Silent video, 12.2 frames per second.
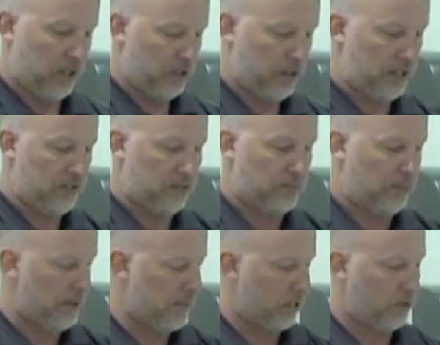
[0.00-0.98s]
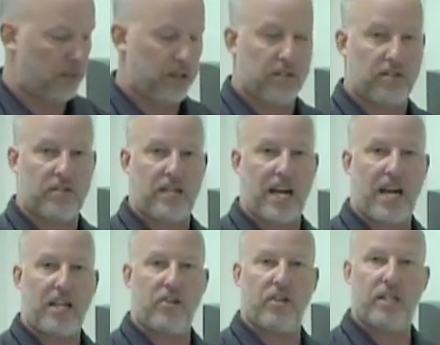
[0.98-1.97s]
So this is pretty much where it'll
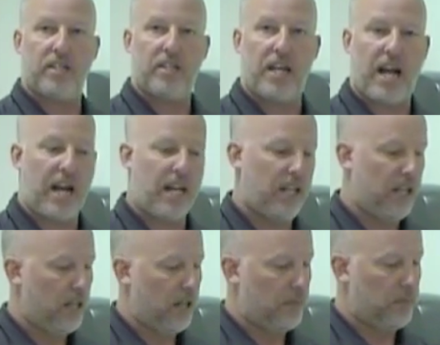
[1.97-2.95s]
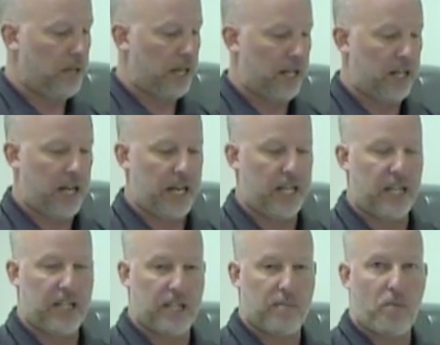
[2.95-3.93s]
stay during the day, but at night
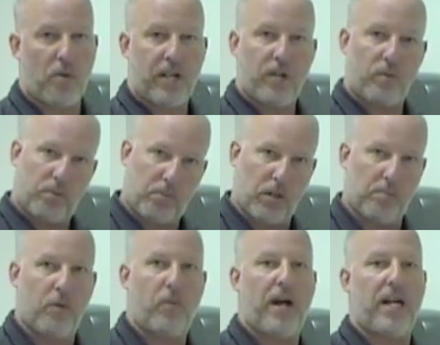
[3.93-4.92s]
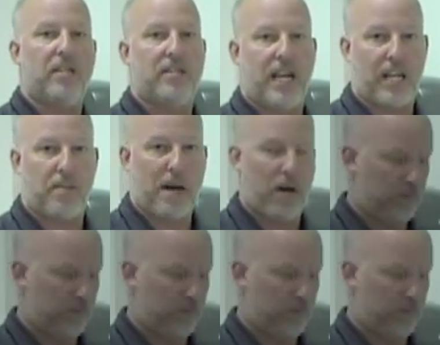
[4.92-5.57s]
and in the morning we'll put them away and take them out.